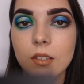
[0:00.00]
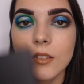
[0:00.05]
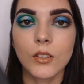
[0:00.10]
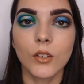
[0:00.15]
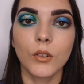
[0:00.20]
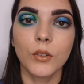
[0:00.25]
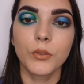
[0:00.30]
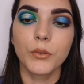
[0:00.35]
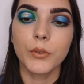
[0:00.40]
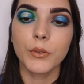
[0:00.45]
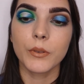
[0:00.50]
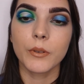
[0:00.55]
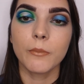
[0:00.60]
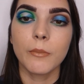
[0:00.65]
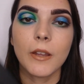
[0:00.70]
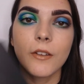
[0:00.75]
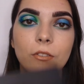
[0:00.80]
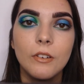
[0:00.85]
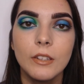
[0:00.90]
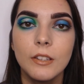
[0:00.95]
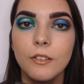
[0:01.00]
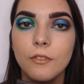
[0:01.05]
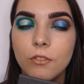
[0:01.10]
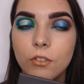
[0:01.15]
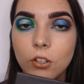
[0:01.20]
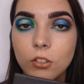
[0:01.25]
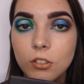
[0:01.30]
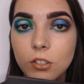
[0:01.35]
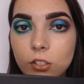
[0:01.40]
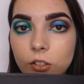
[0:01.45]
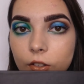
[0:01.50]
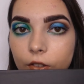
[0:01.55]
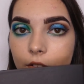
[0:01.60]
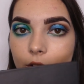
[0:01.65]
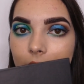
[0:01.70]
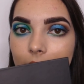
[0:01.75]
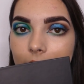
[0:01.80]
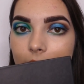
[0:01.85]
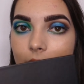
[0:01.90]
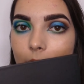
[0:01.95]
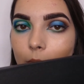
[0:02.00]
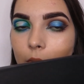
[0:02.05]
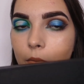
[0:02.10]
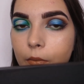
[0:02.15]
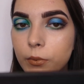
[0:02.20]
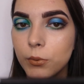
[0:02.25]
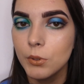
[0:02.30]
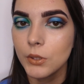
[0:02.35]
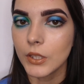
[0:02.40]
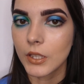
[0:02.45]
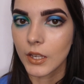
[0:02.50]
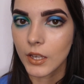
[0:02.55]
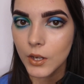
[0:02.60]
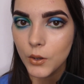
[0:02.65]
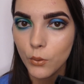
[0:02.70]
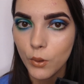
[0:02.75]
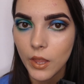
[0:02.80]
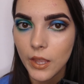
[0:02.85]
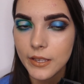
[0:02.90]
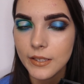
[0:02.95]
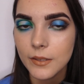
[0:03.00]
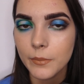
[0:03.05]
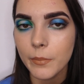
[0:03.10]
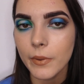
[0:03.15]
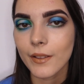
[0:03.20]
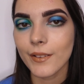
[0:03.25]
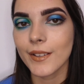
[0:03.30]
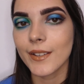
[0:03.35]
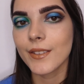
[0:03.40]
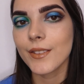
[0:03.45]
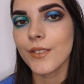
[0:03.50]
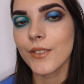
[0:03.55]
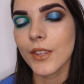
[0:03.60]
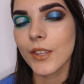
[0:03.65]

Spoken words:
So those are my final thoughts on the Simple Beauty the Equalizer palette.